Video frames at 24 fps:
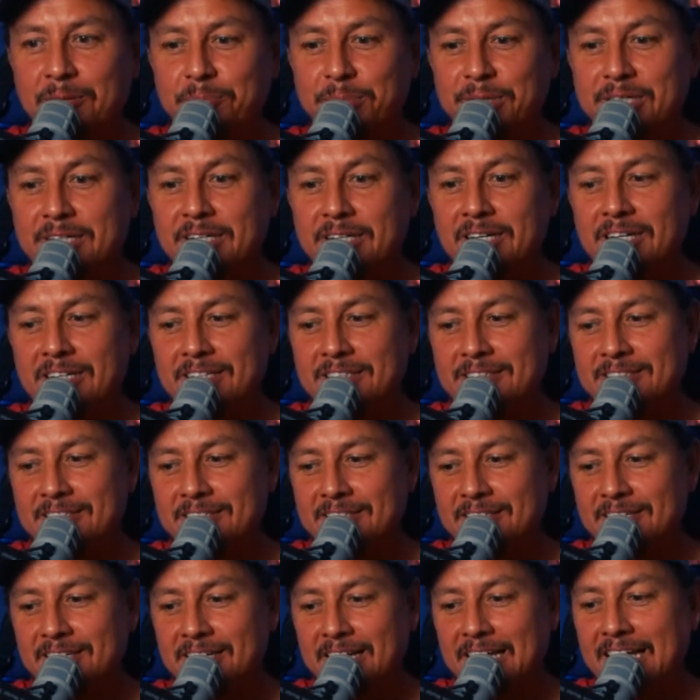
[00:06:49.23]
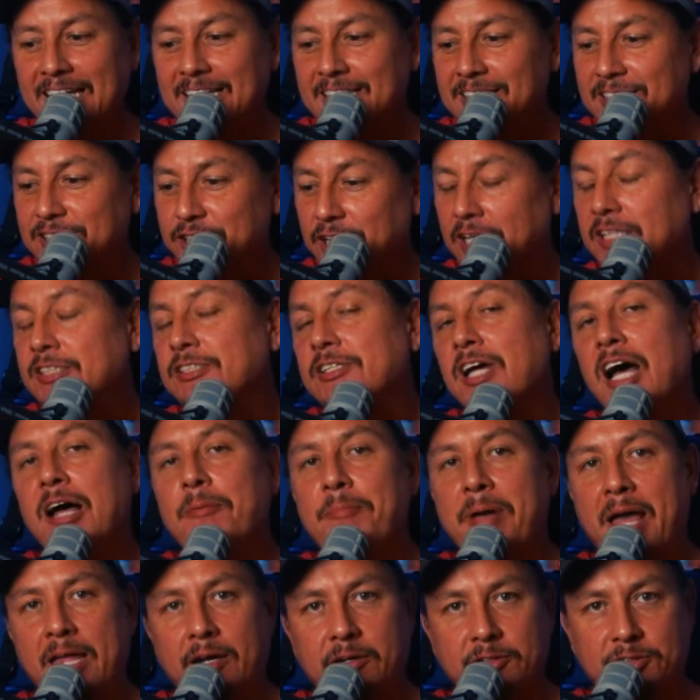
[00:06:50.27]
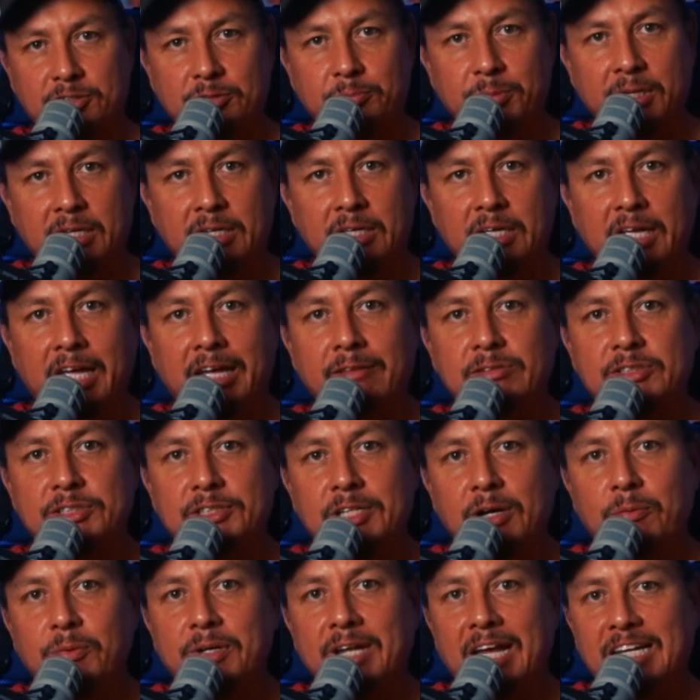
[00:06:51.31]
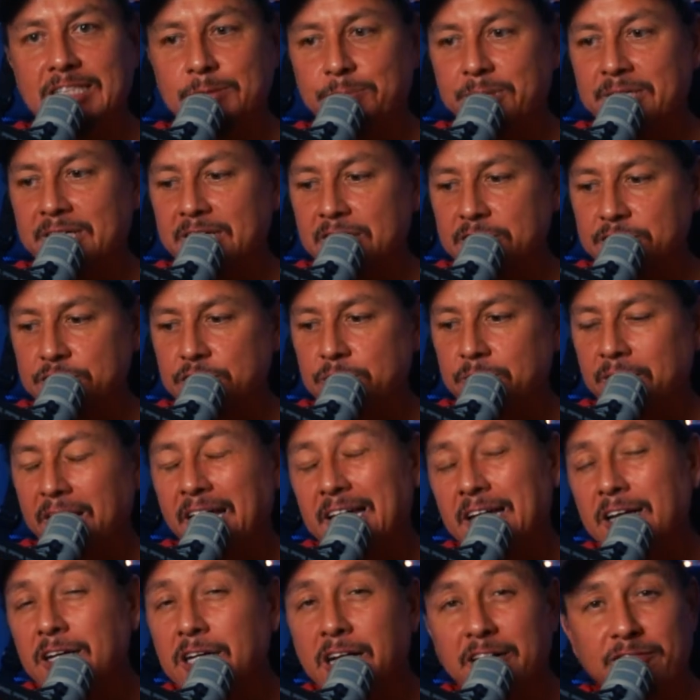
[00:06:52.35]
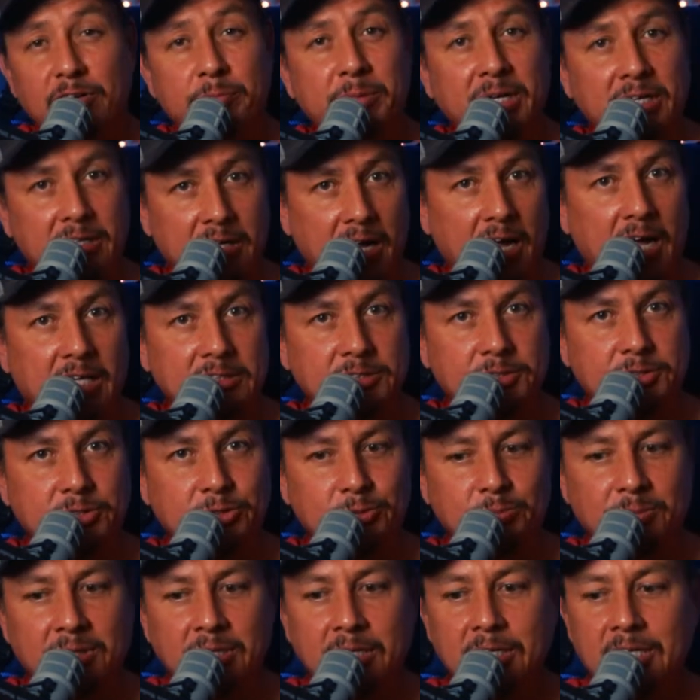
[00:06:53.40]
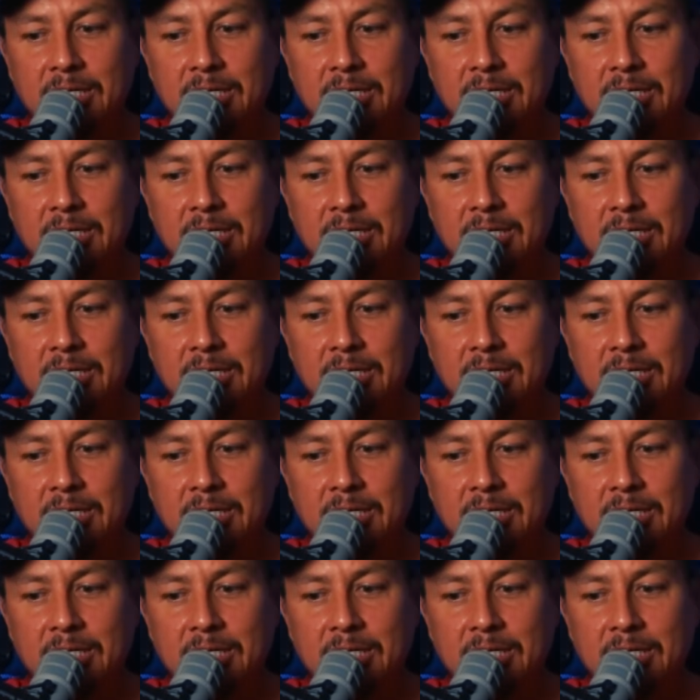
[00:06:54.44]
because it does not matter to me if someone has been issued a government costume,